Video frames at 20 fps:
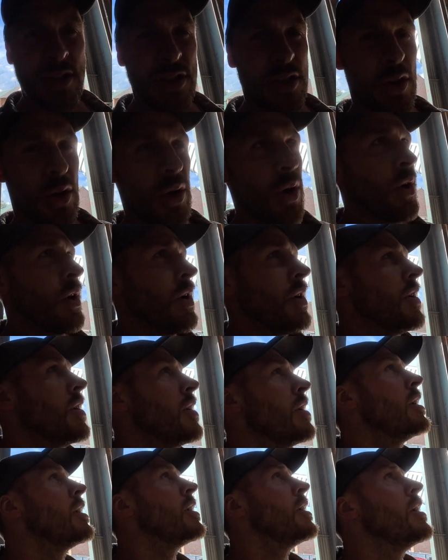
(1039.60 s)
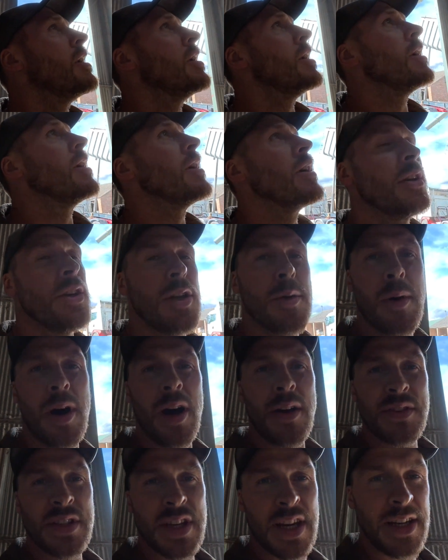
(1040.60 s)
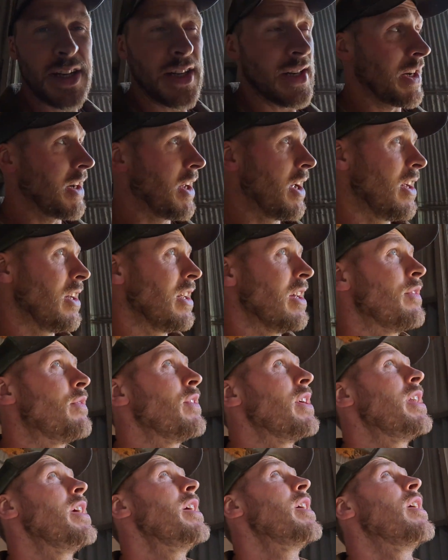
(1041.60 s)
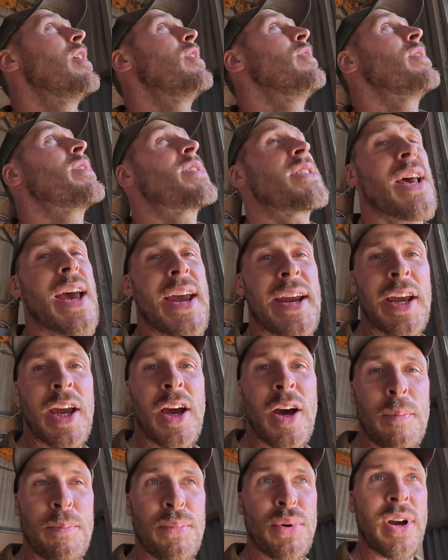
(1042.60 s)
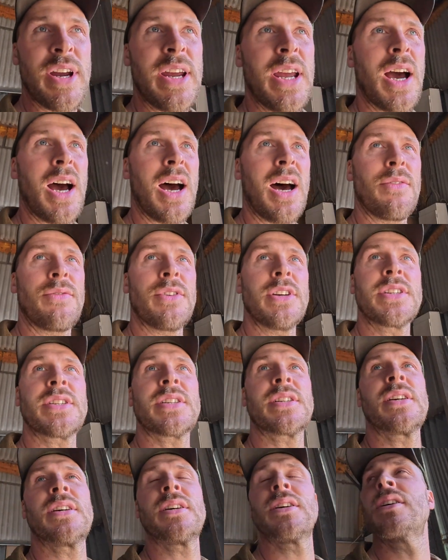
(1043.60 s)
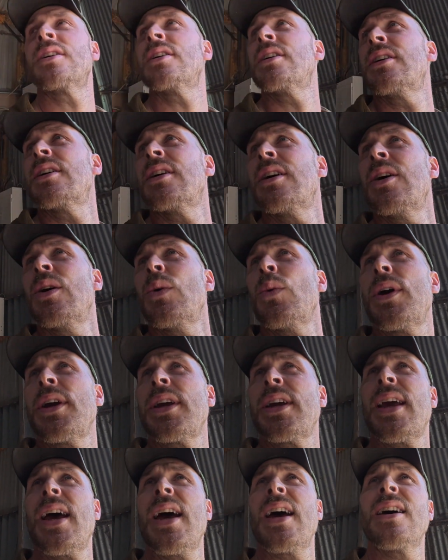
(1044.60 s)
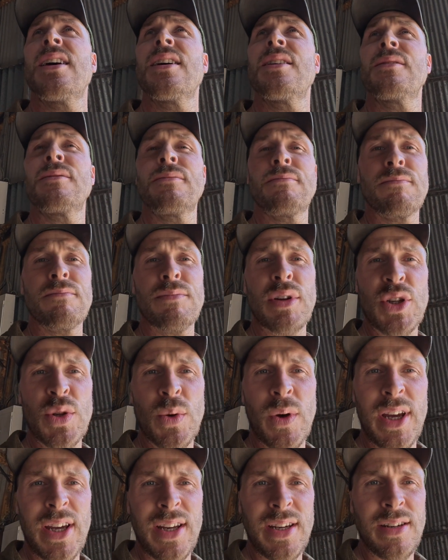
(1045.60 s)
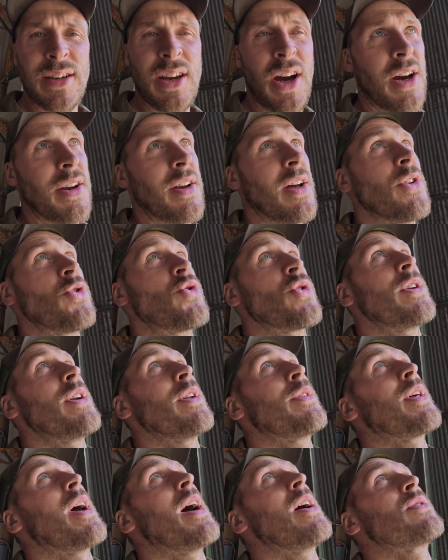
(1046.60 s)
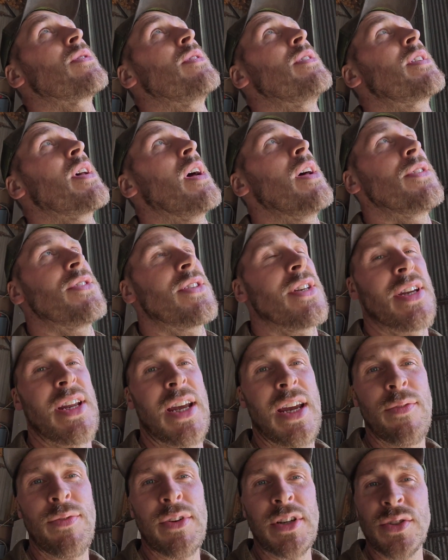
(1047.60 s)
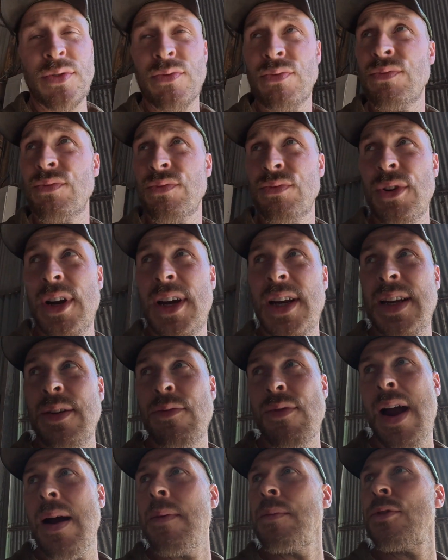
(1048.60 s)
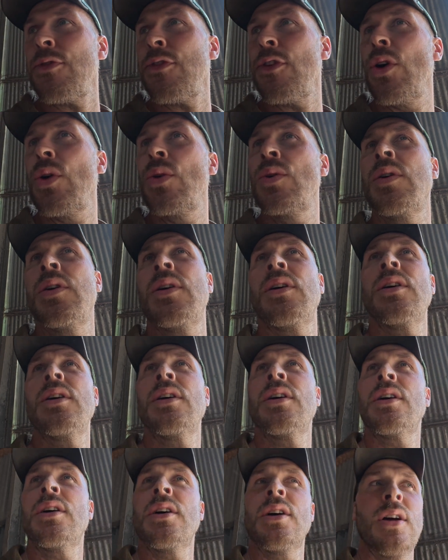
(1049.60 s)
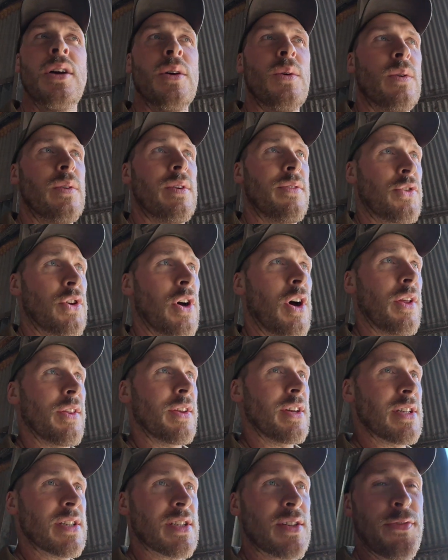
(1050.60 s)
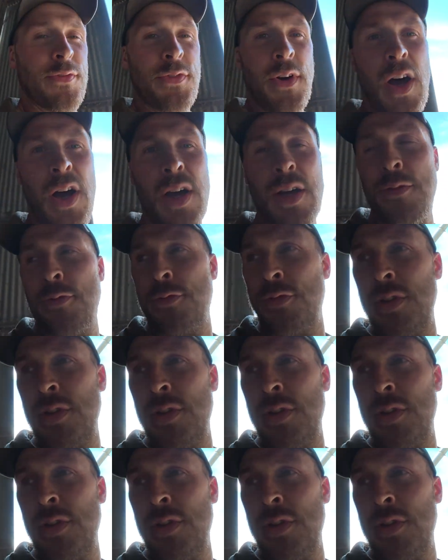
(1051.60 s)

store. You might have seen in an earlier video setting it up pre-harvest. We can get between 900 and 1,000 tonnes in here if it's really rammed full. We've got these five